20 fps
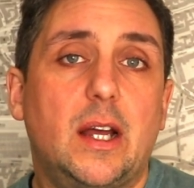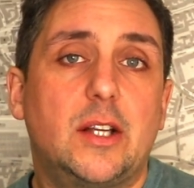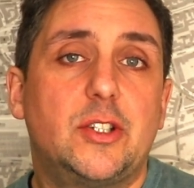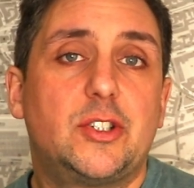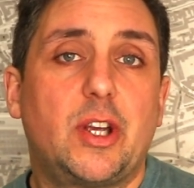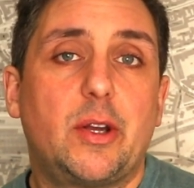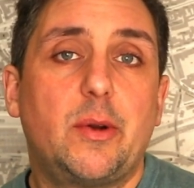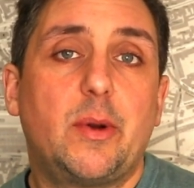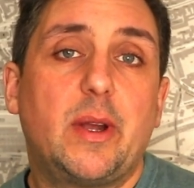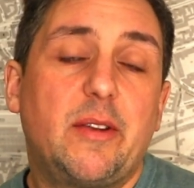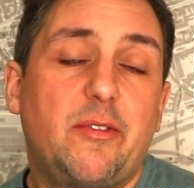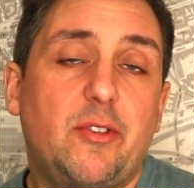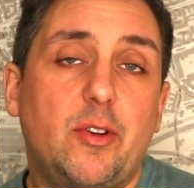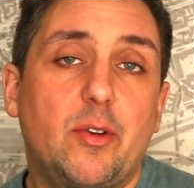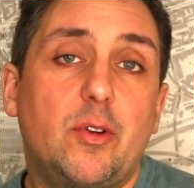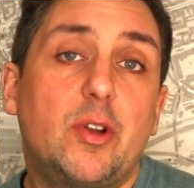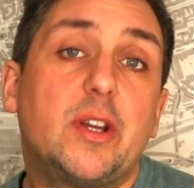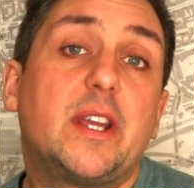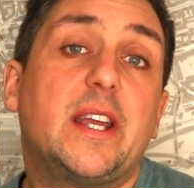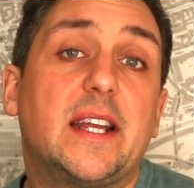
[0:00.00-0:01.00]
So if
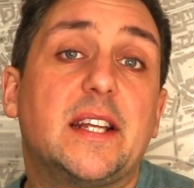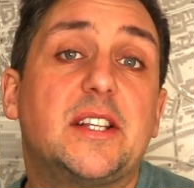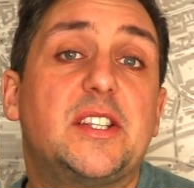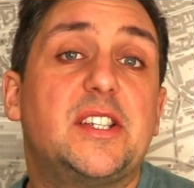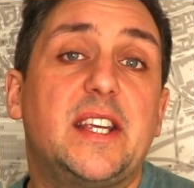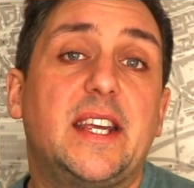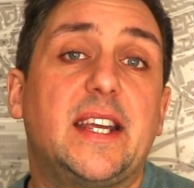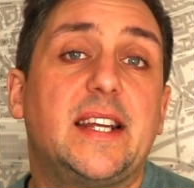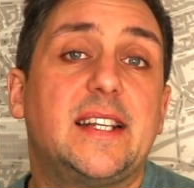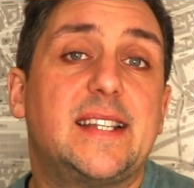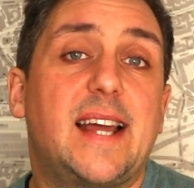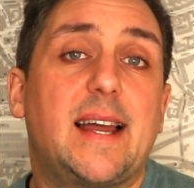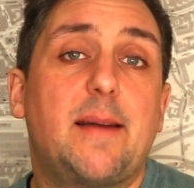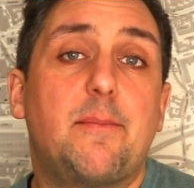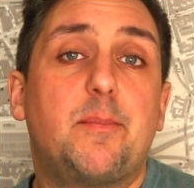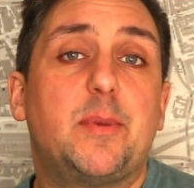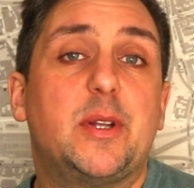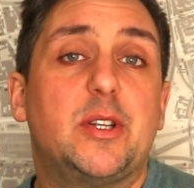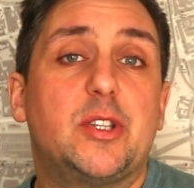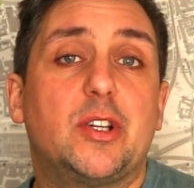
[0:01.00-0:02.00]
you're looking at seeing
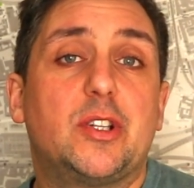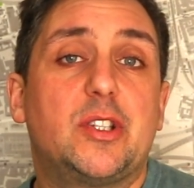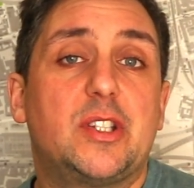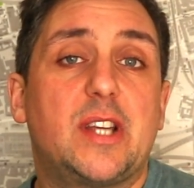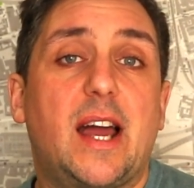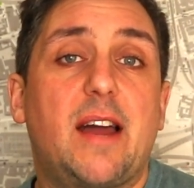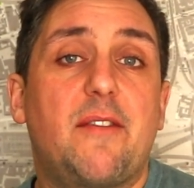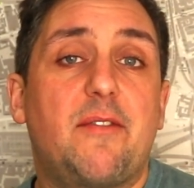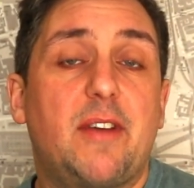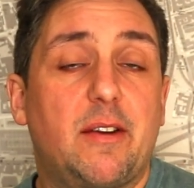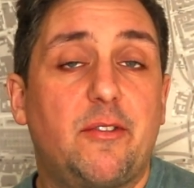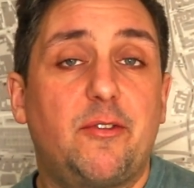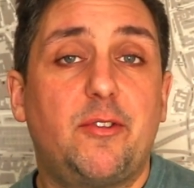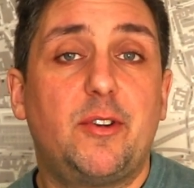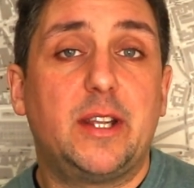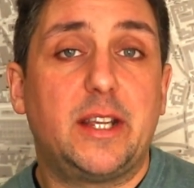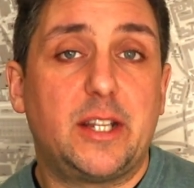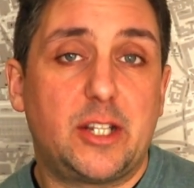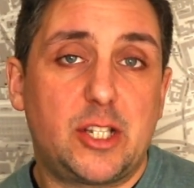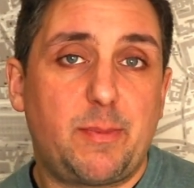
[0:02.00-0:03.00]
damp, it's good to have that
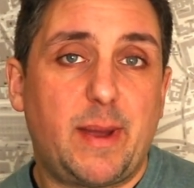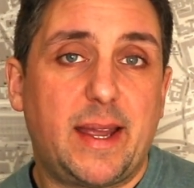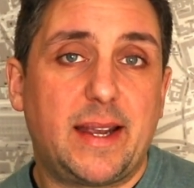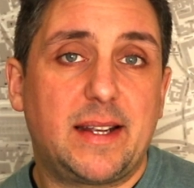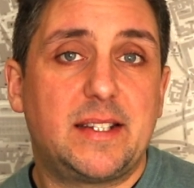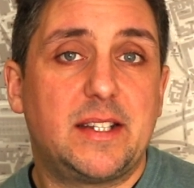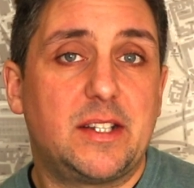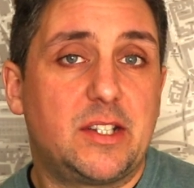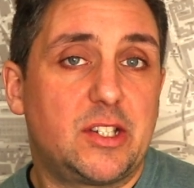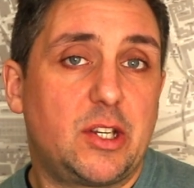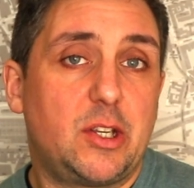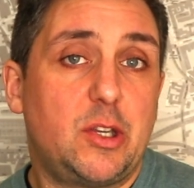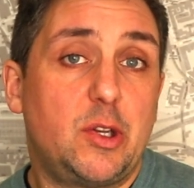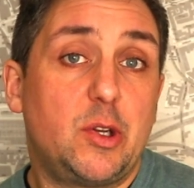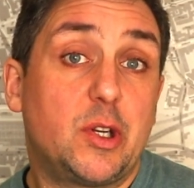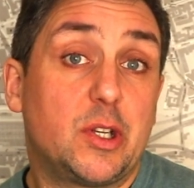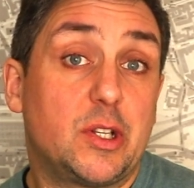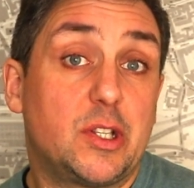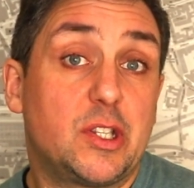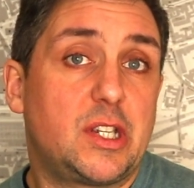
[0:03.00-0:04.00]
fully inspected so you
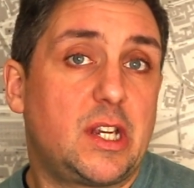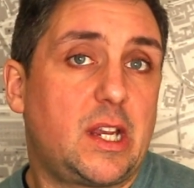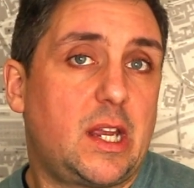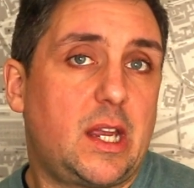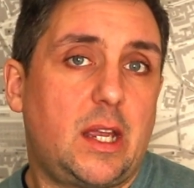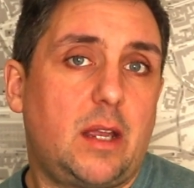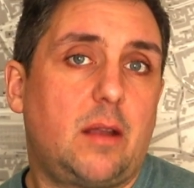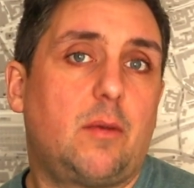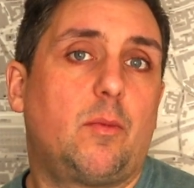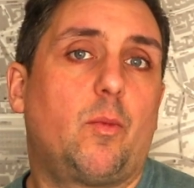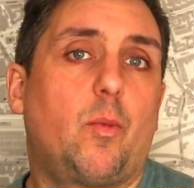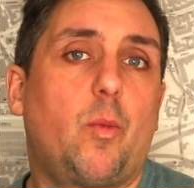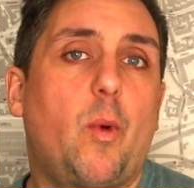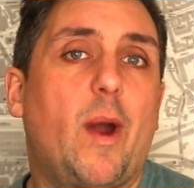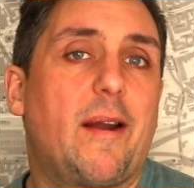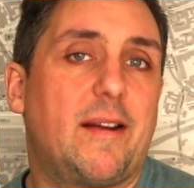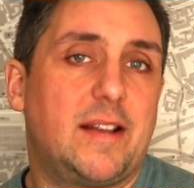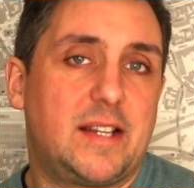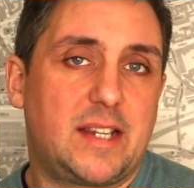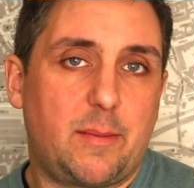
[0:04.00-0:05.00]
can see
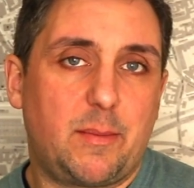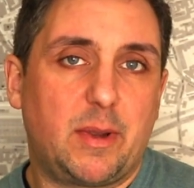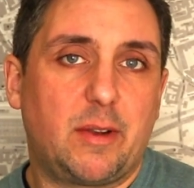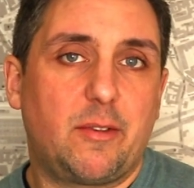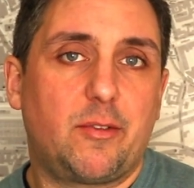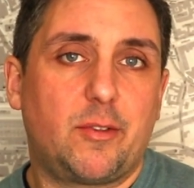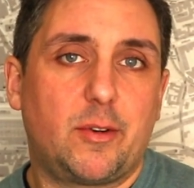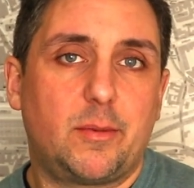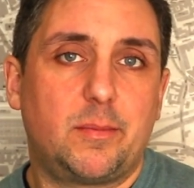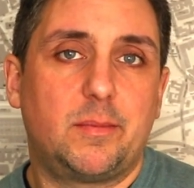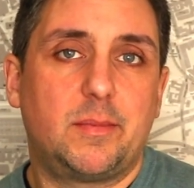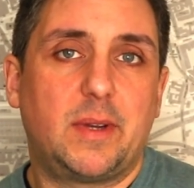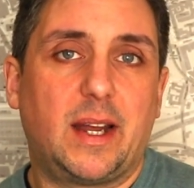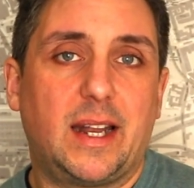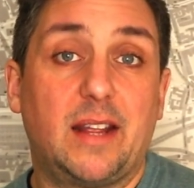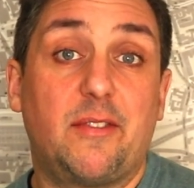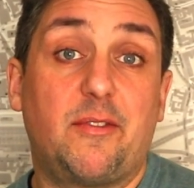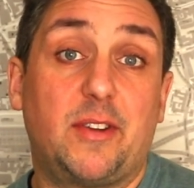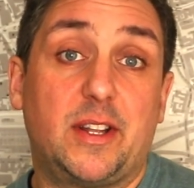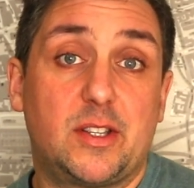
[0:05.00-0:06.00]
where it's coming from
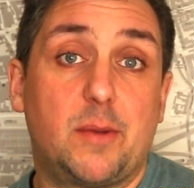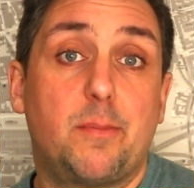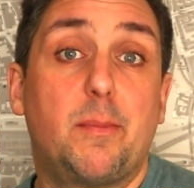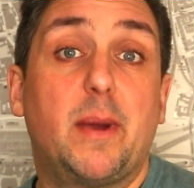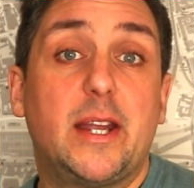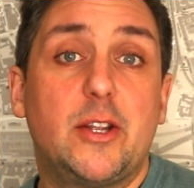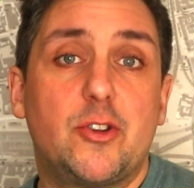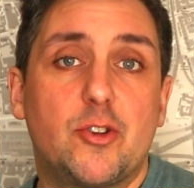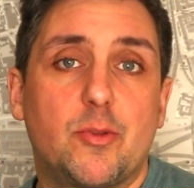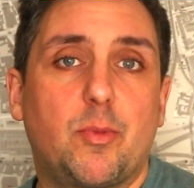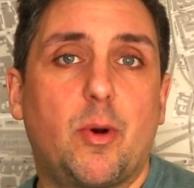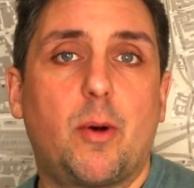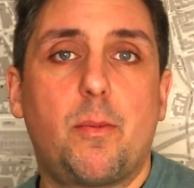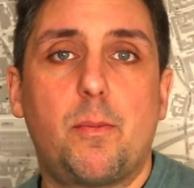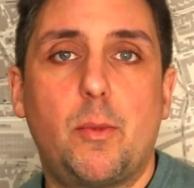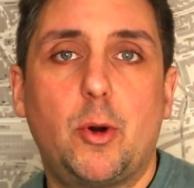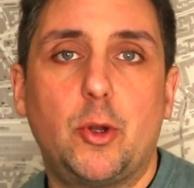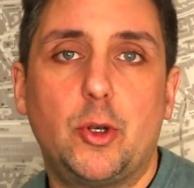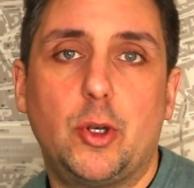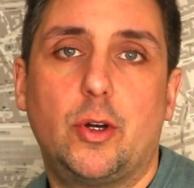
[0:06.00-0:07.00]
and if it's a major
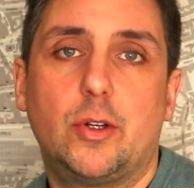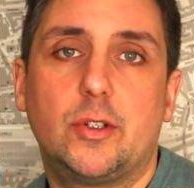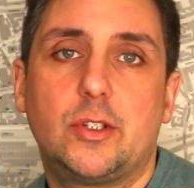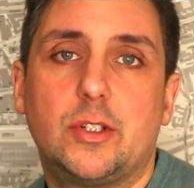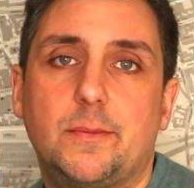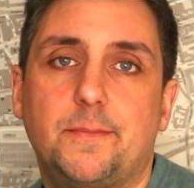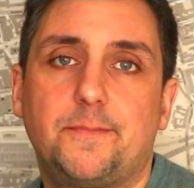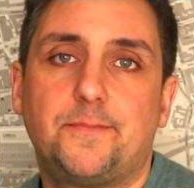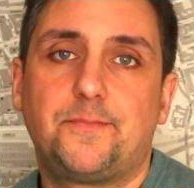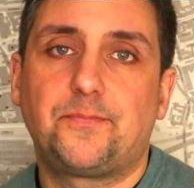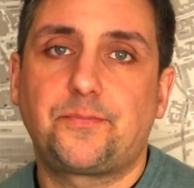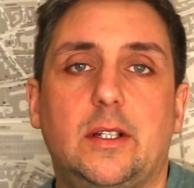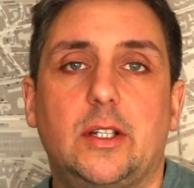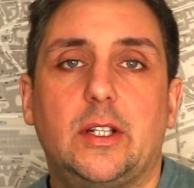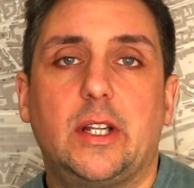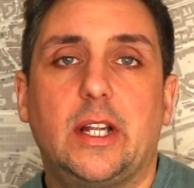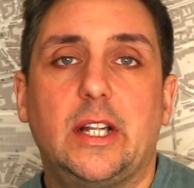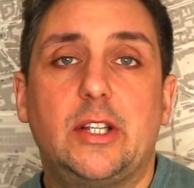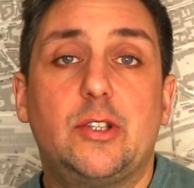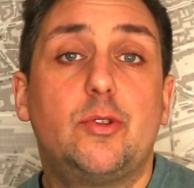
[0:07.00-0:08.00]
problem or not.
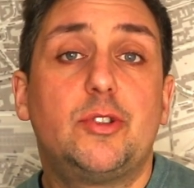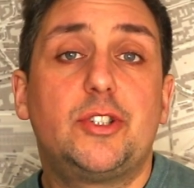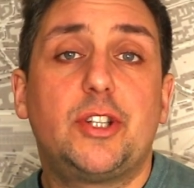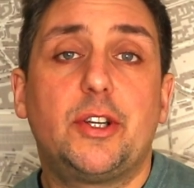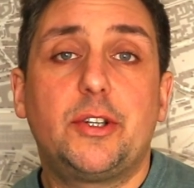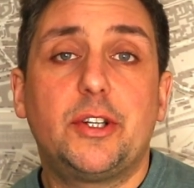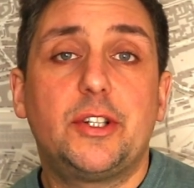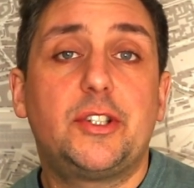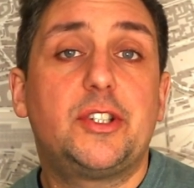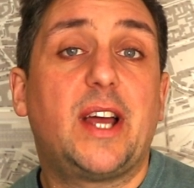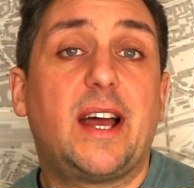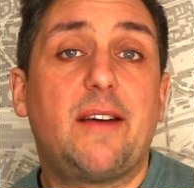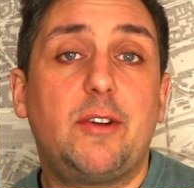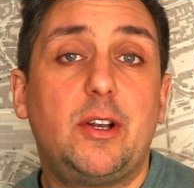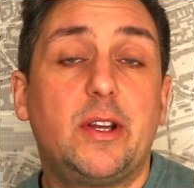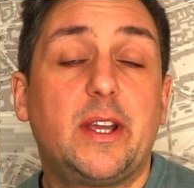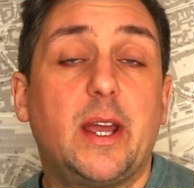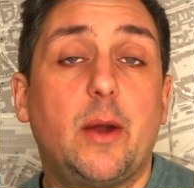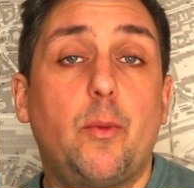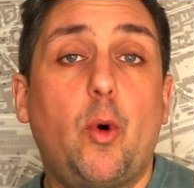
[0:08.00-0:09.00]
It's also good to have a
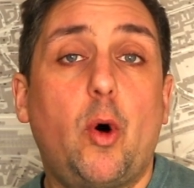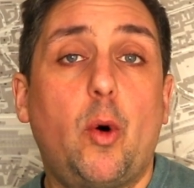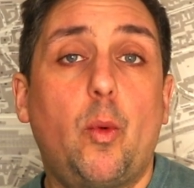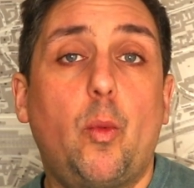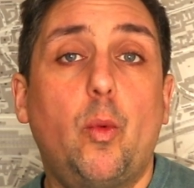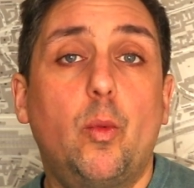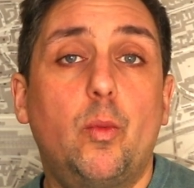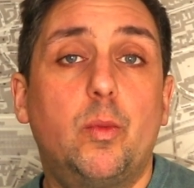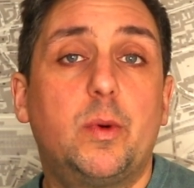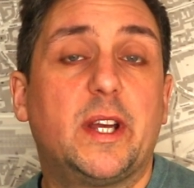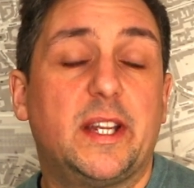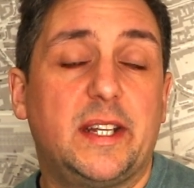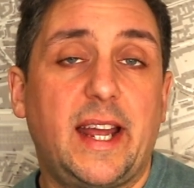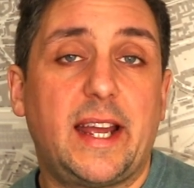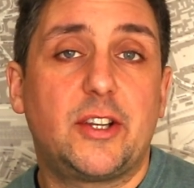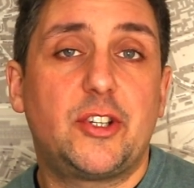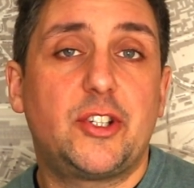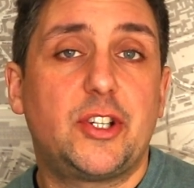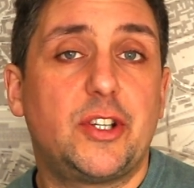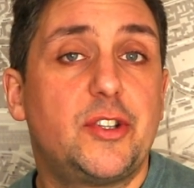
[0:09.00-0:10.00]
look at what
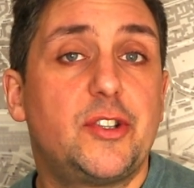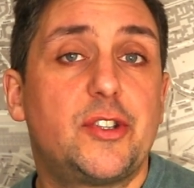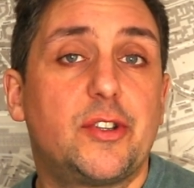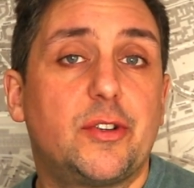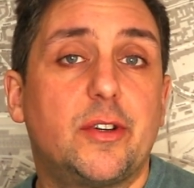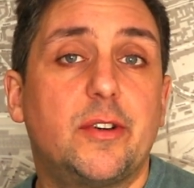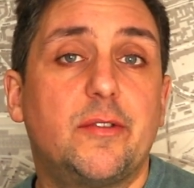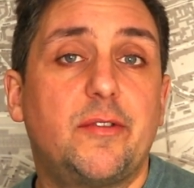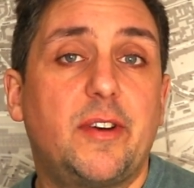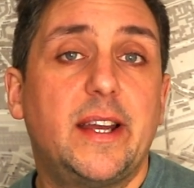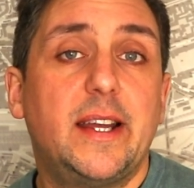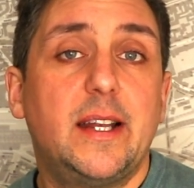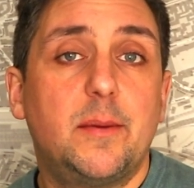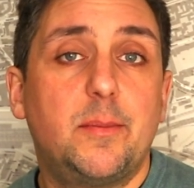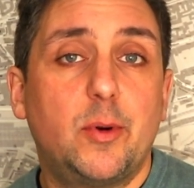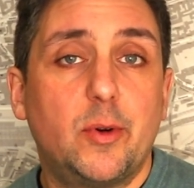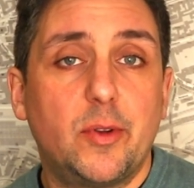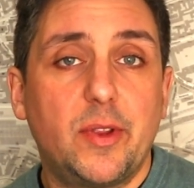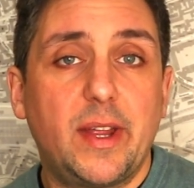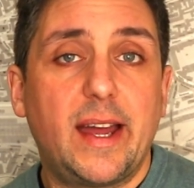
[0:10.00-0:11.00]
connections are
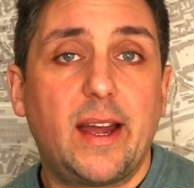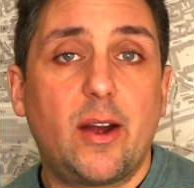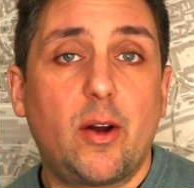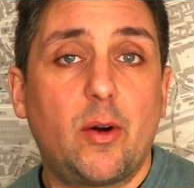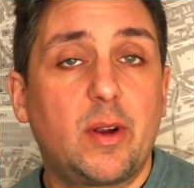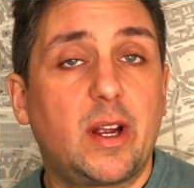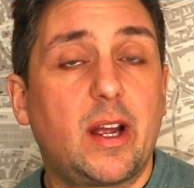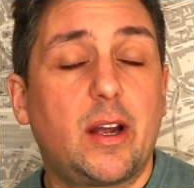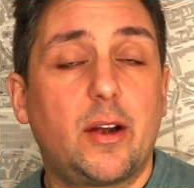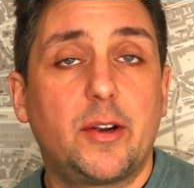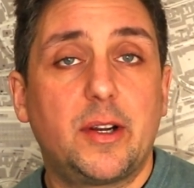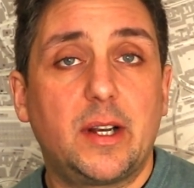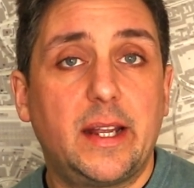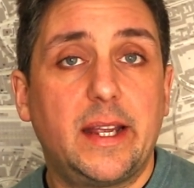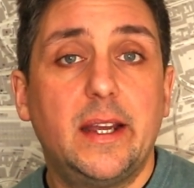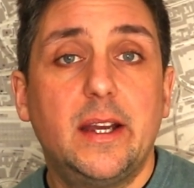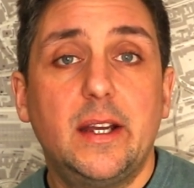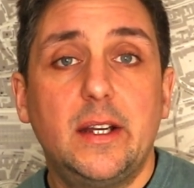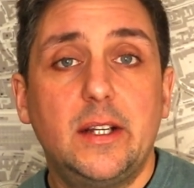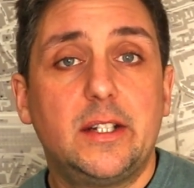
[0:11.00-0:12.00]
available there
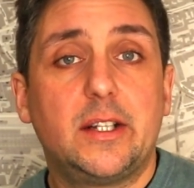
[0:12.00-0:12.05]
currently.